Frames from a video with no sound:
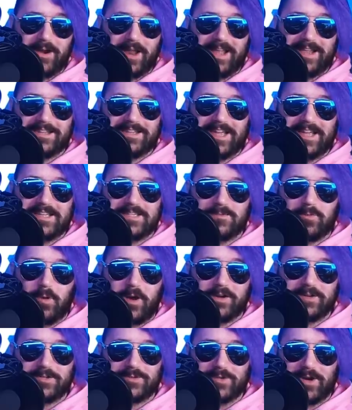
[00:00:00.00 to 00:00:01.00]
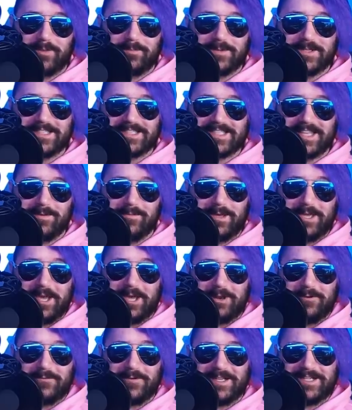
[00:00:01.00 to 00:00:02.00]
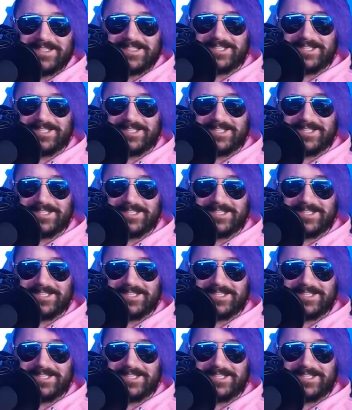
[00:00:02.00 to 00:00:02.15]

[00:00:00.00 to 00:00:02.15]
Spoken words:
end has water droplets coming out of it